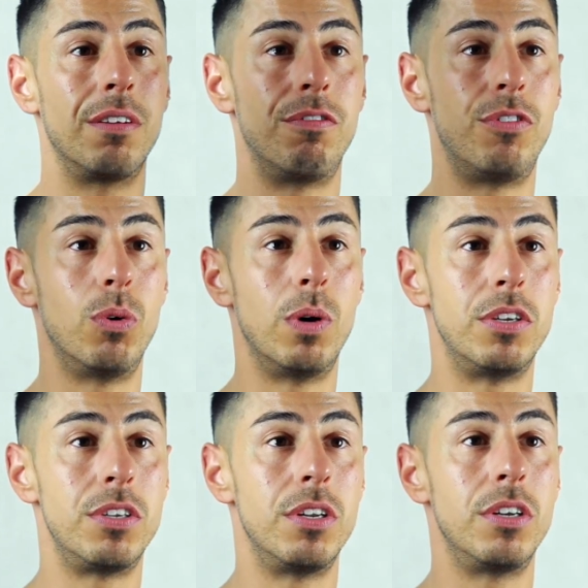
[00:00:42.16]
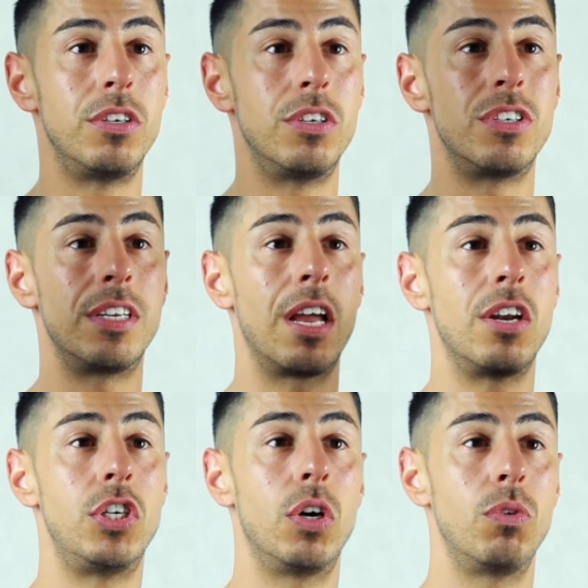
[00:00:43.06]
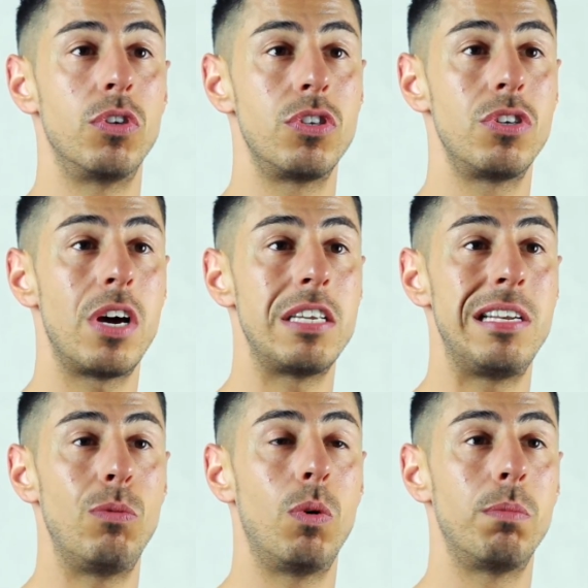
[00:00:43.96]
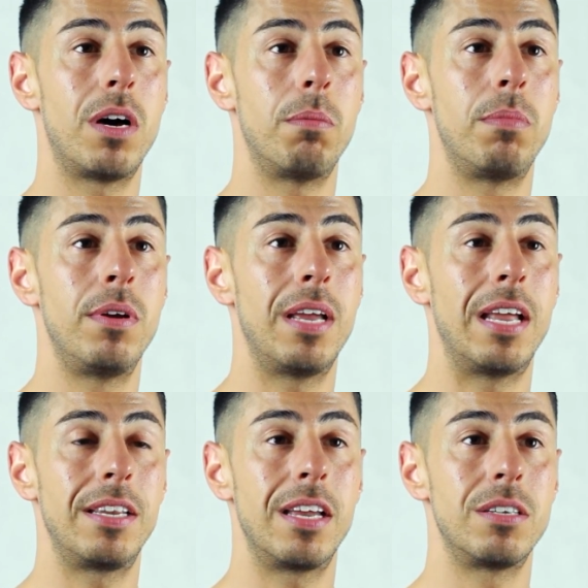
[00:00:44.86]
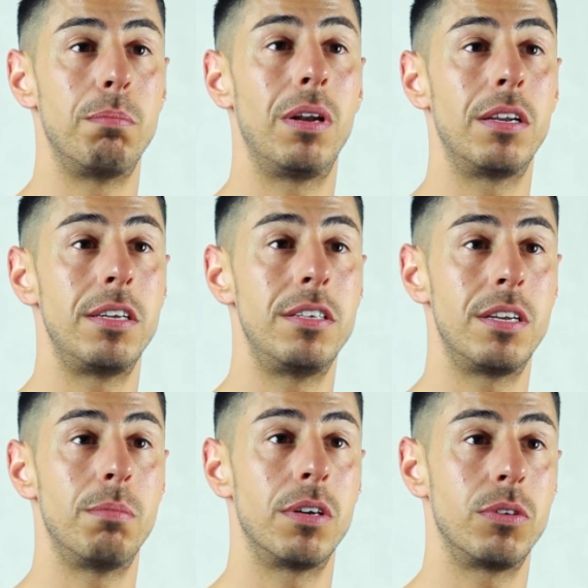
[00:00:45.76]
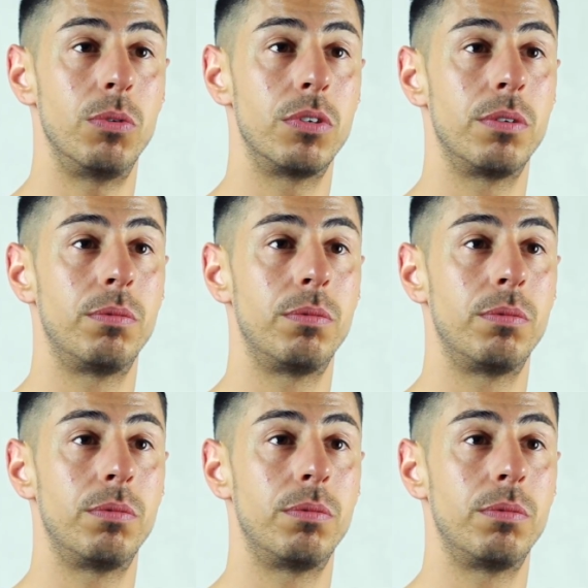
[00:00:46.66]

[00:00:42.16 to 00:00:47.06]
and forwards just to get the shoulders nicely warmed up and to get some blood into the muscles.